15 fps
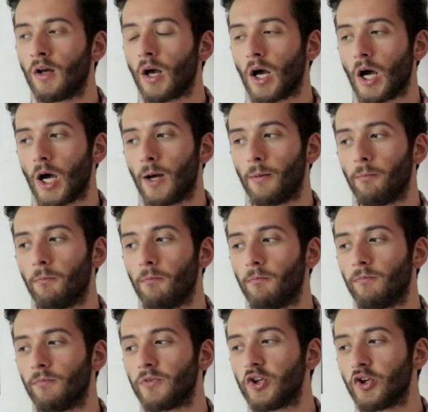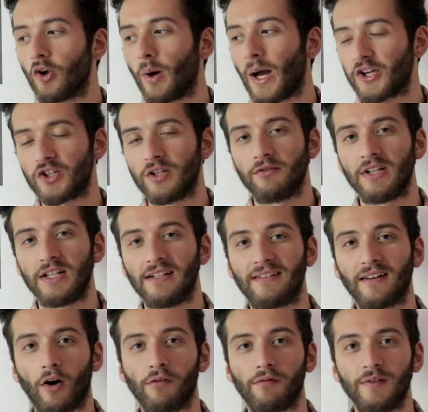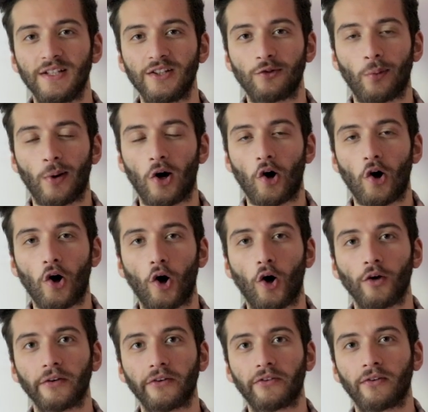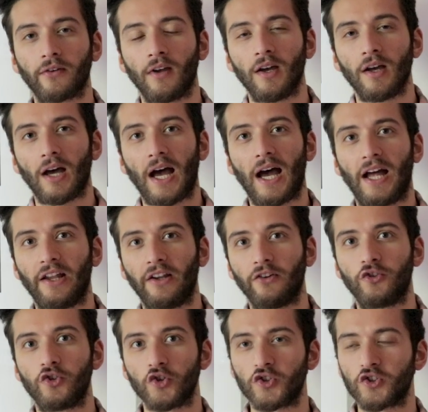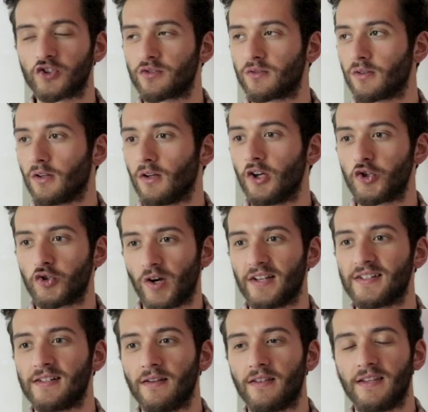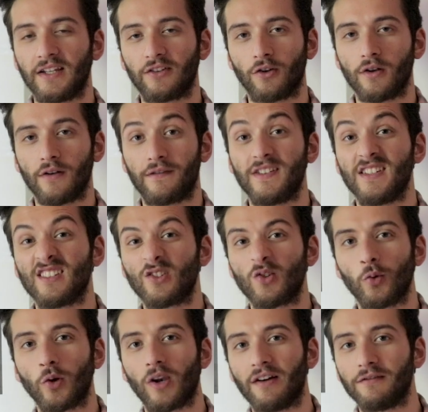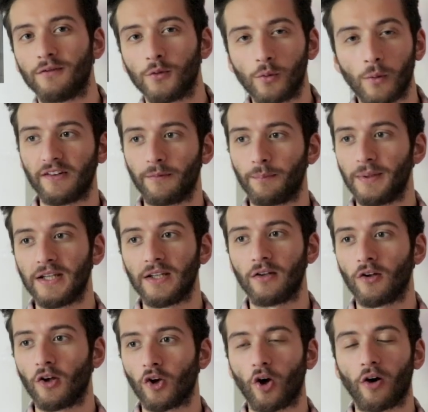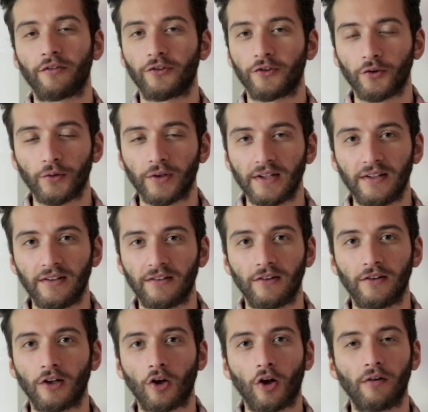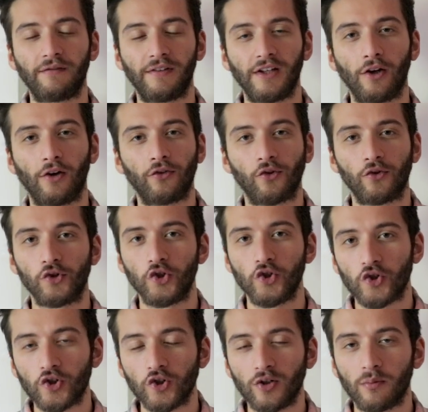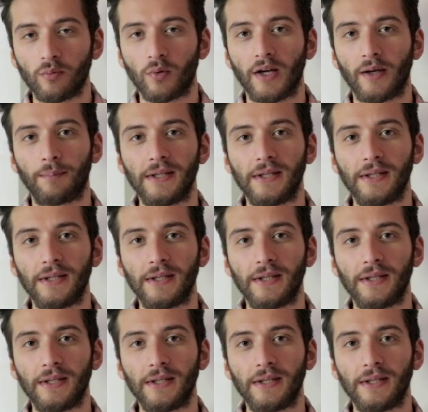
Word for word: um, you know, actually really delving into our hearts and just addressing things on a physical level. There's been a lot of studies and a lot of videos on YouTube where